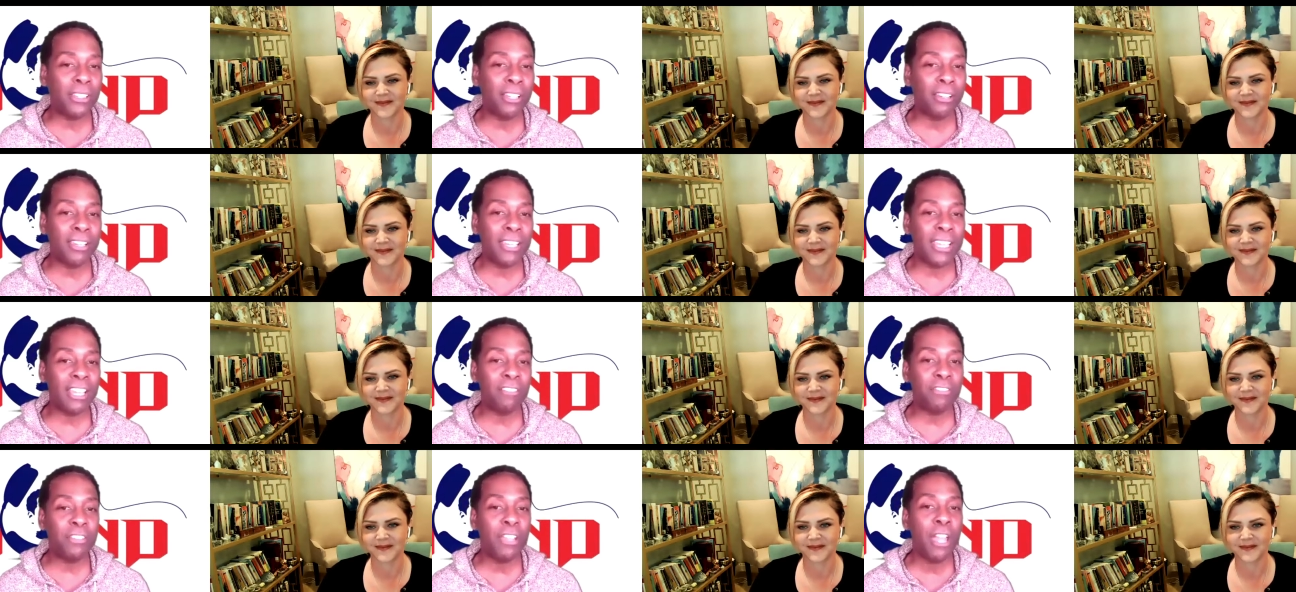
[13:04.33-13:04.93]
Speaker 1: their
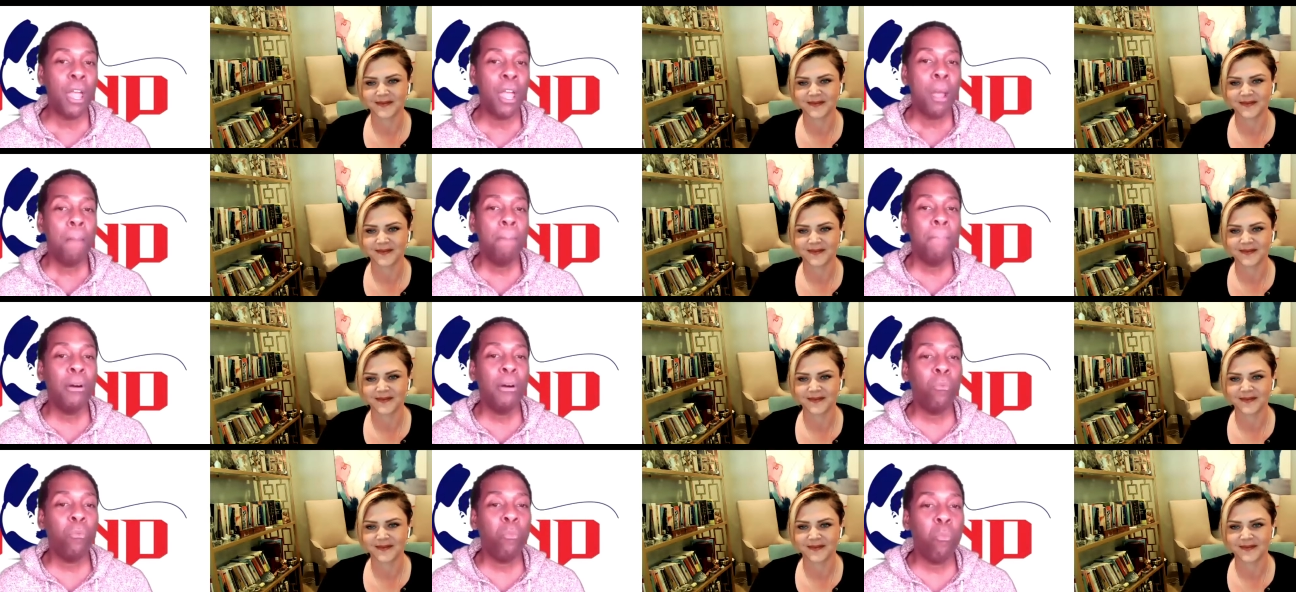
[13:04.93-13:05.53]
gifts.
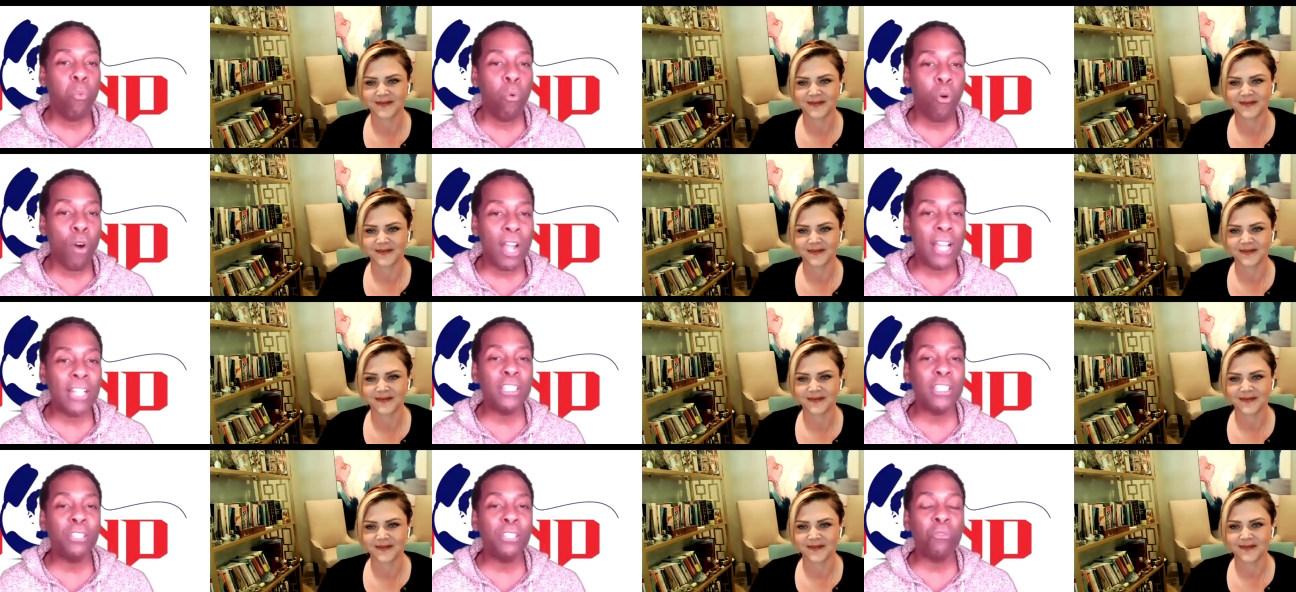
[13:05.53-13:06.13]
But
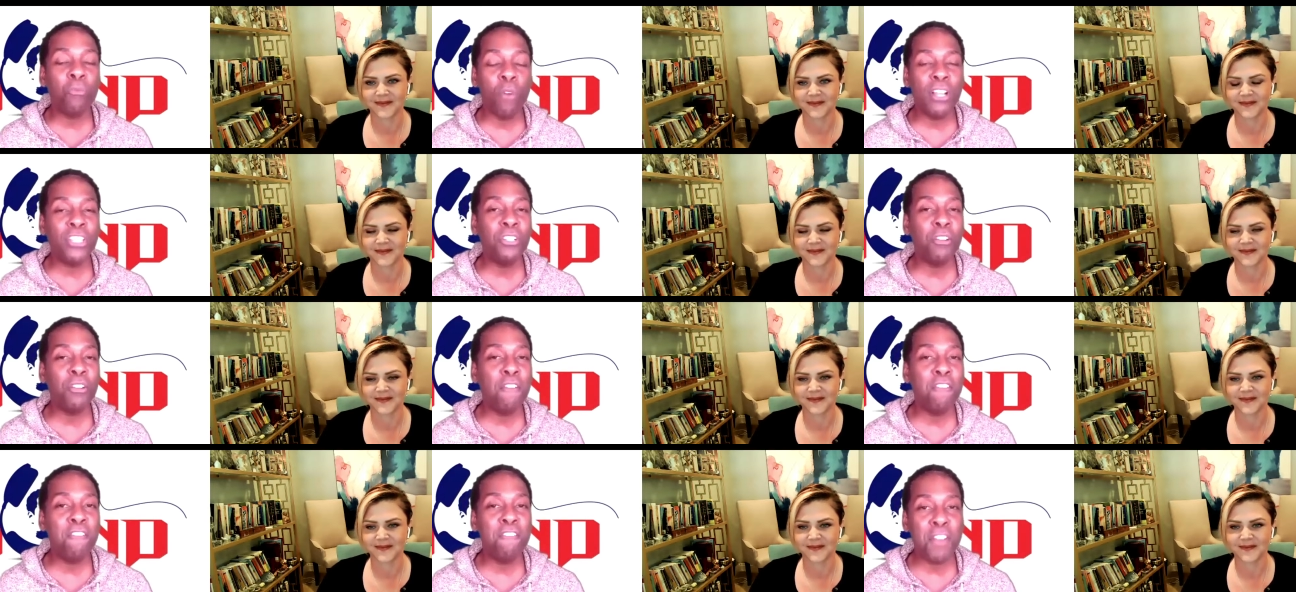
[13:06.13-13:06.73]
what was
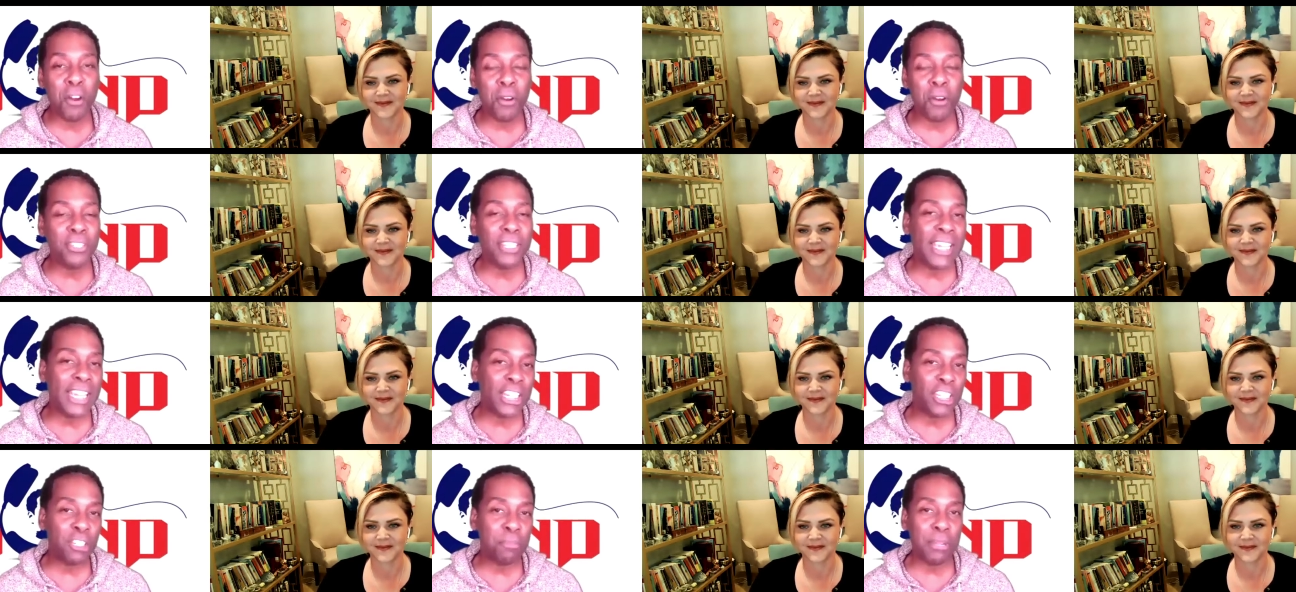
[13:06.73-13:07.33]
your first
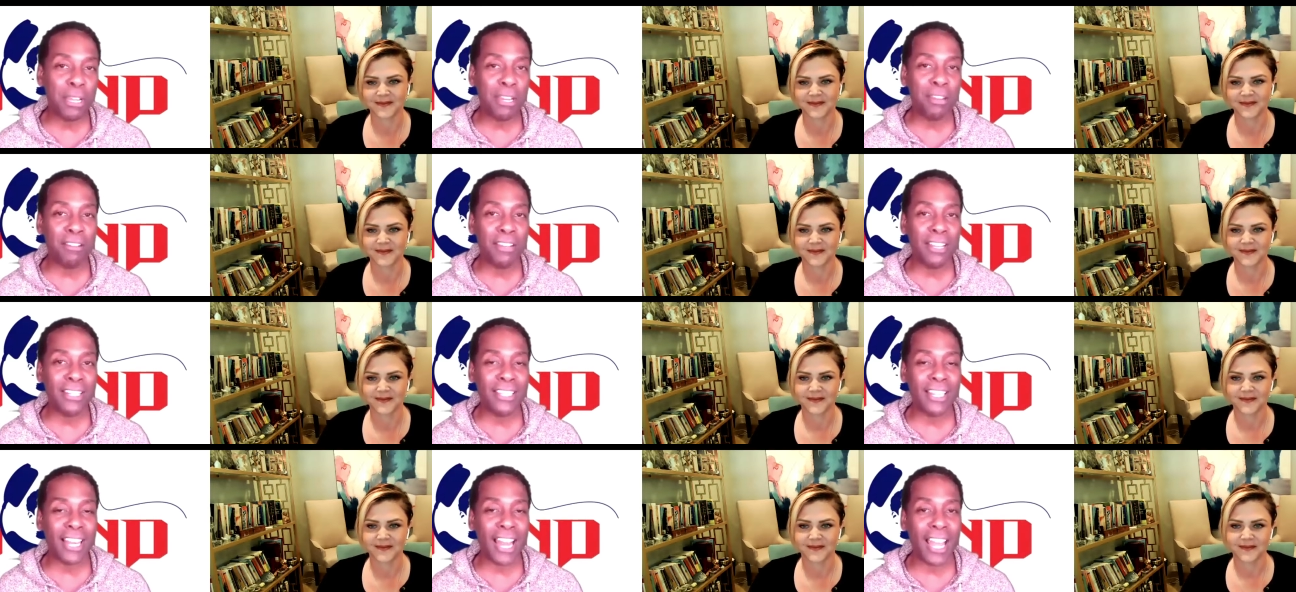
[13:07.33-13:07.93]

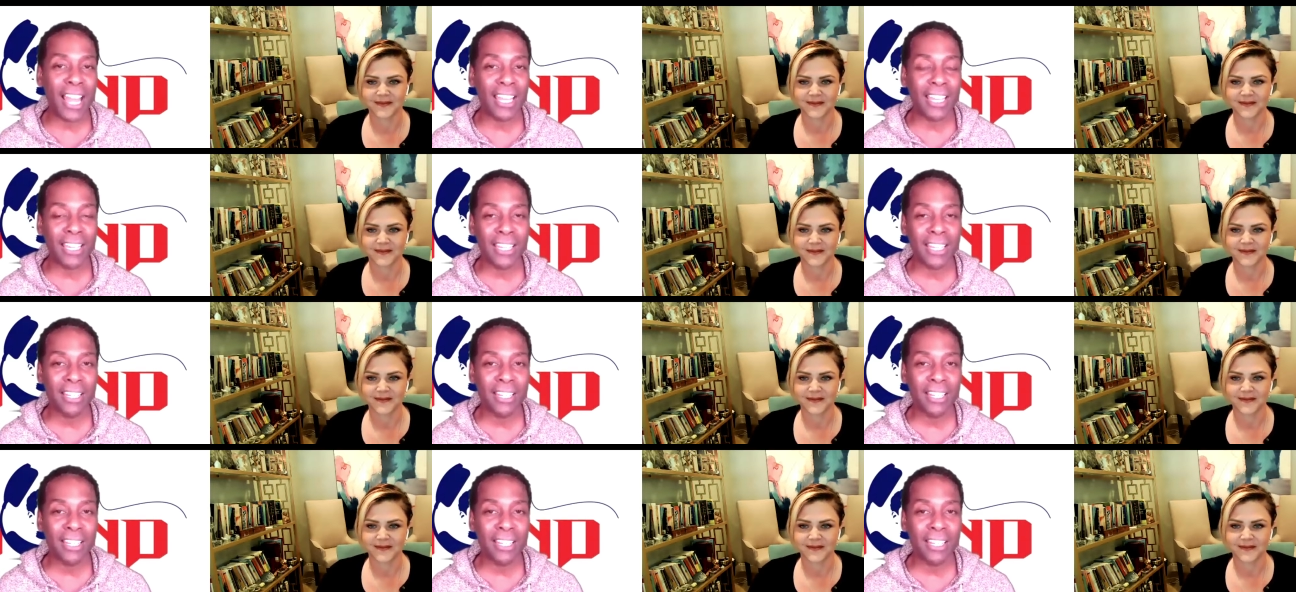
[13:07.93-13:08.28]
experience like?